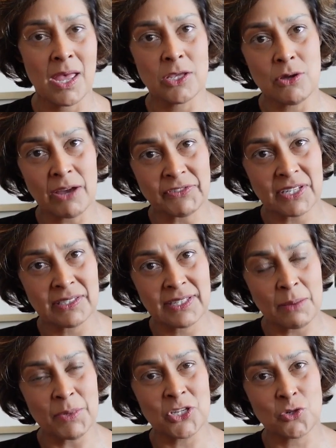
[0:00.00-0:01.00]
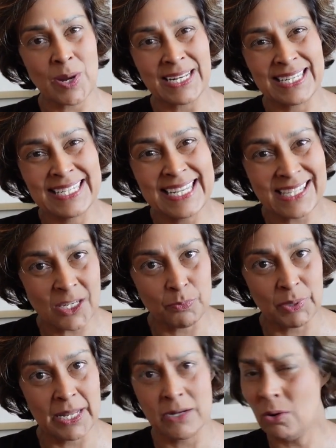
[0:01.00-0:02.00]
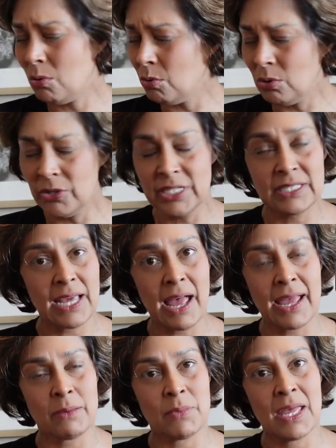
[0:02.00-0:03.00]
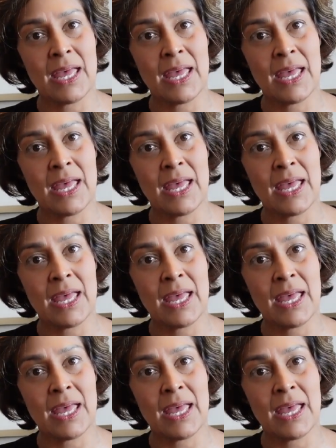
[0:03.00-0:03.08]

You have to demonstrate discipline all the time